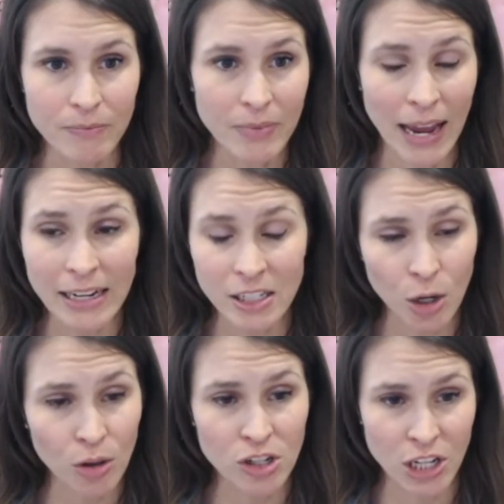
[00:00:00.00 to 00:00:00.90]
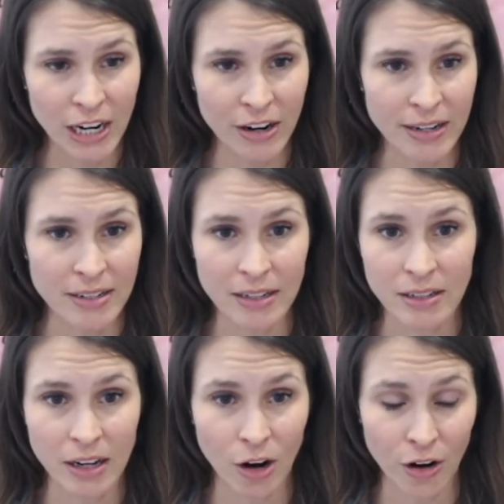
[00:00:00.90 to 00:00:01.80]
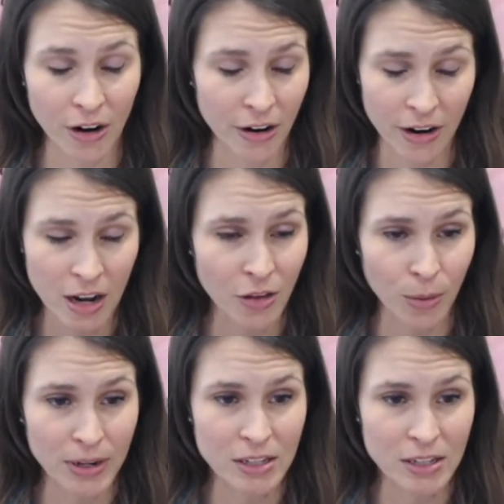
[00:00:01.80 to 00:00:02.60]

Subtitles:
Acerola cherries are another one.